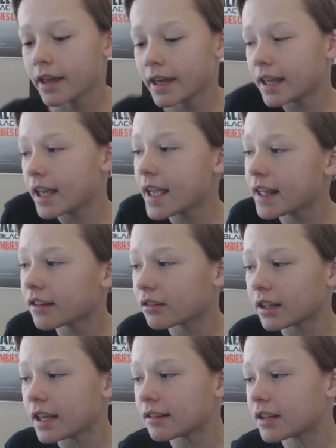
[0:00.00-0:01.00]
he,
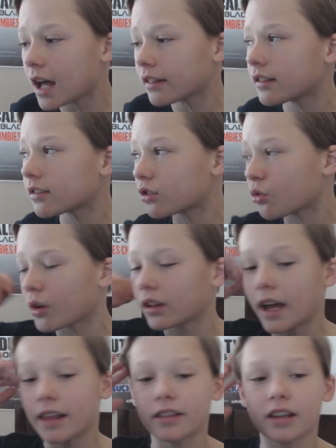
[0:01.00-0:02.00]
he's he's got this
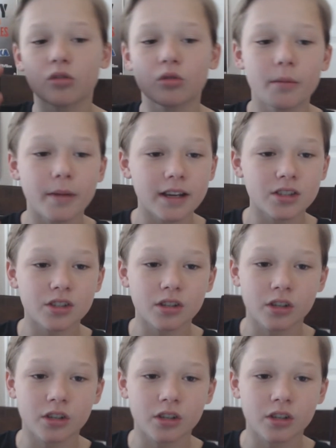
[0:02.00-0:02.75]
storyline thing to him, and he's